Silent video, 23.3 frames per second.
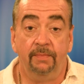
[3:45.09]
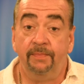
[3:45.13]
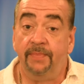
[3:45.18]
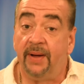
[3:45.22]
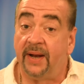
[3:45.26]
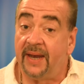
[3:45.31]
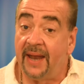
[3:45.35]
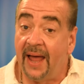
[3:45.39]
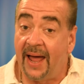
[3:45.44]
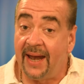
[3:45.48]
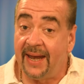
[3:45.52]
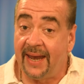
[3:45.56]

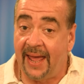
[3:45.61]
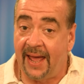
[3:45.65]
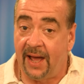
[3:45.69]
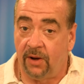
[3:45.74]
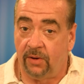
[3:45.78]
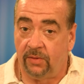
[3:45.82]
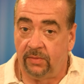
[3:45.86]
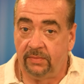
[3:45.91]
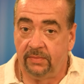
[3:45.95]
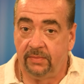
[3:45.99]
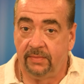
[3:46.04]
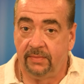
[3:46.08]
But not now,
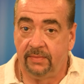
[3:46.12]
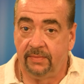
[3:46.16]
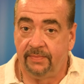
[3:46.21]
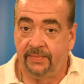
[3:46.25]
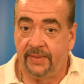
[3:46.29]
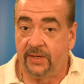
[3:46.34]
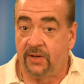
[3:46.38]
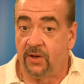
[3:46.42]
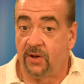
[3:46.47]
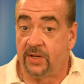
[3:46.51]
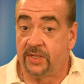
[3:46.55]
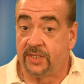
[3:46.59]

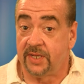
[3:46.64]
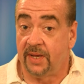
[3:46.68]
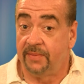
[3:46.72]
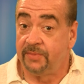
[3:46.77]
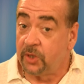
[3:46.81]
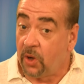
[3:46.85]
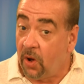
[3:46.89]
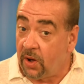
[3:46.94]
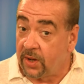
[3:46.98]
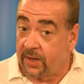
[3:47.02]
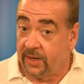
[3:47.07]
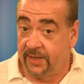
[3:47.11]
because I'm
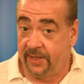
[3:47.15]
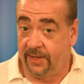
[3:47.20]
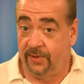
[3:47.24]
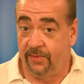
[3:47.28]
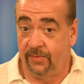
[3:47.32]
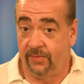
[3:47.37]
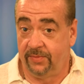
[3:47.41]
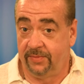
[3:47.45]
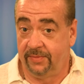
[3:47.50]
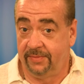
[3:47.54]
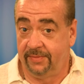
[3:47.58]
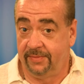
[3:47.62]
talking to you,
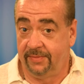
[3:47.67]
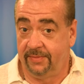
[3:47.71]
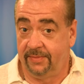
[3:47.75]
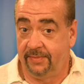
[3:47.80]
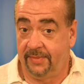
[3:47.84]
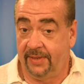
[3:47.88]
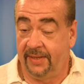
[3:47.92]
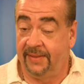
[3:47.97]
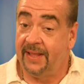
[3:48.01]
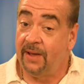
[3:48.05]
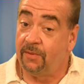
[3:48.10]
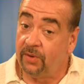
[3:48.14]

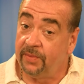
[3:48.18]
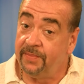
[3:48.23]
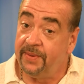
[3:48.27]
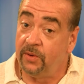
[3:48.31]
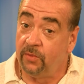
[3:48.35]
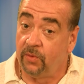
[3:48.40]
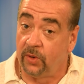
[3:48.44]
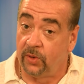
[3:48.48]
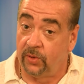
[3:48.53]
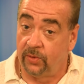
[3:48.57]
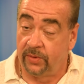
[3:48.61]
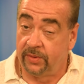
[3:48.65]
and that would be
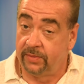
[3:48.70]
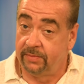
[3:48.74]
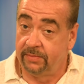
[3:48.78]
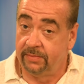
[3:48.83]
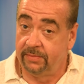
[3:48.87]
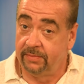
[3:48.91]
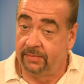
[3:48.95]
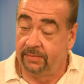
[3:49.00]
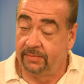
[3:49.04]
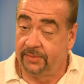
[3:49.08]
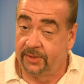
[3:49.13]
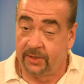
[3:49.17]
rude.
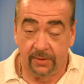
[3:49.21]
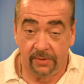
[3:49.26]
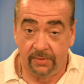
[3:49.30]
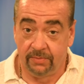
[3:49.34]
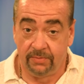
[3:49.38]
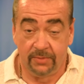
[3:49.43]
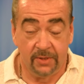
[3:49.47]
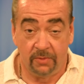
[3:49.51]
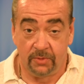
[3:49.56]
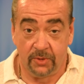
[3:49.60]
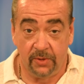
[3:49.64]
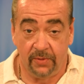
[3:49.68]
So
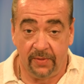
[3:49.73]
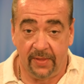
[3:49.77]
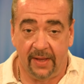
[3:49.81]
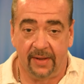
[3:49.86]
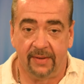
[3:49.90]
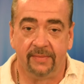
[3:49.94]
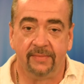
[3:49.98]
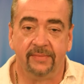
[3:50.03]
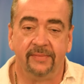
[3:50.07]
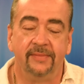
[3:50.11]
don't do that.